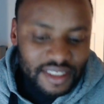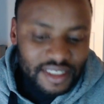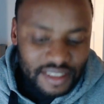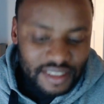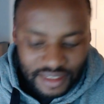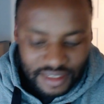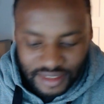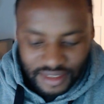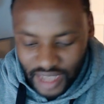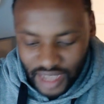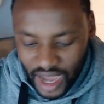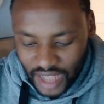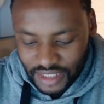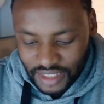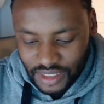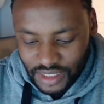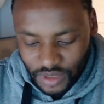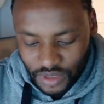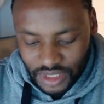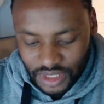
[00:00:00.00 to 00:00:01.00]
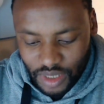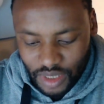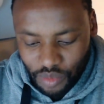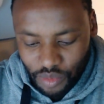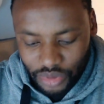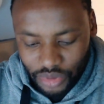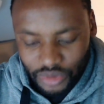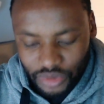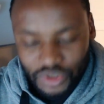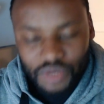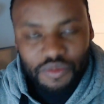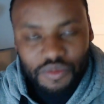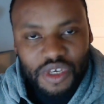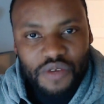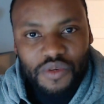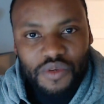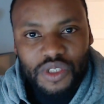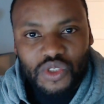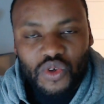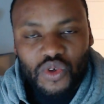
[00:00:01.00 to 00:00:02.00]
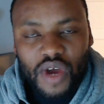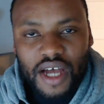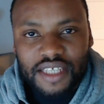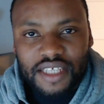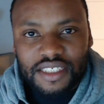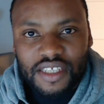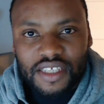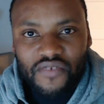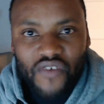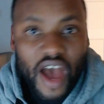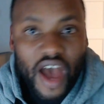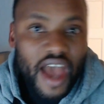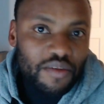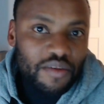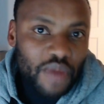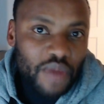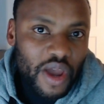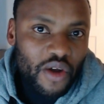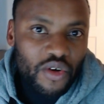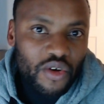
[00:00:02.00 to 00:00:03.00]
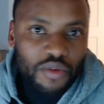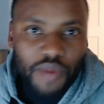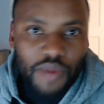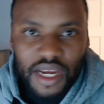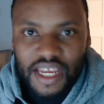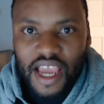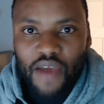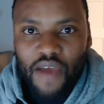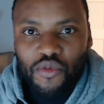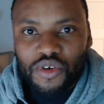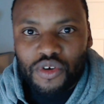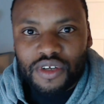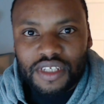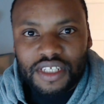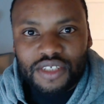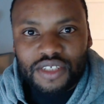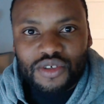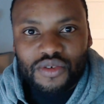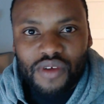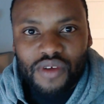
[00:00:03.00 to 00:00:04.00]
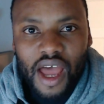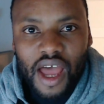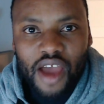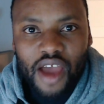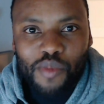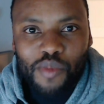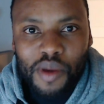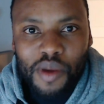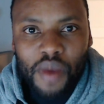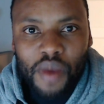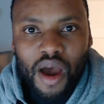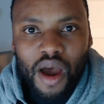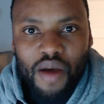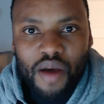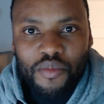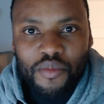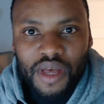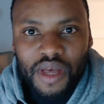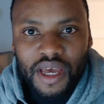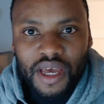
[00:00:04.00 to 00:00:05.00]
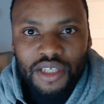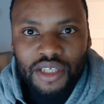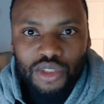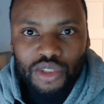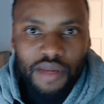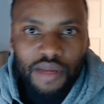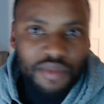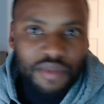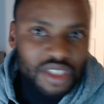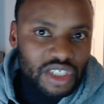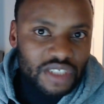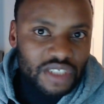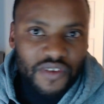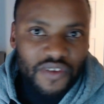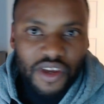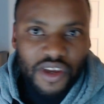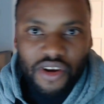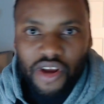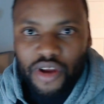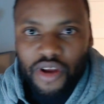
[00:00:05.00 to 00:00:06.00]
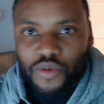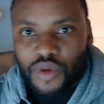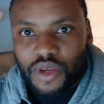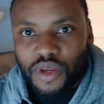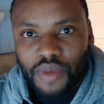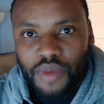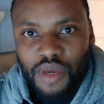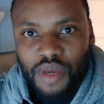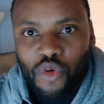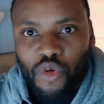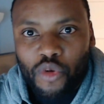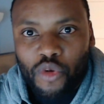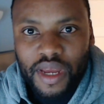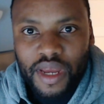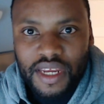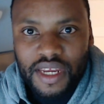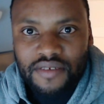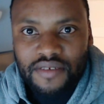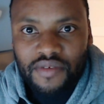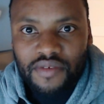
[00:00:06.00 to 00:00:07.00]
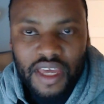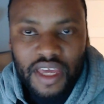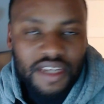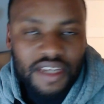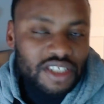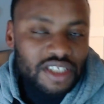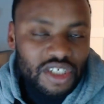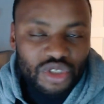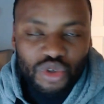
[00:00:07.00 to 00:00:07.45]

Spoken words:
And the answer was simple to me, which was if I had my own money, I wouldn't need to rely on my mom. So let me just figure out a way to make more money.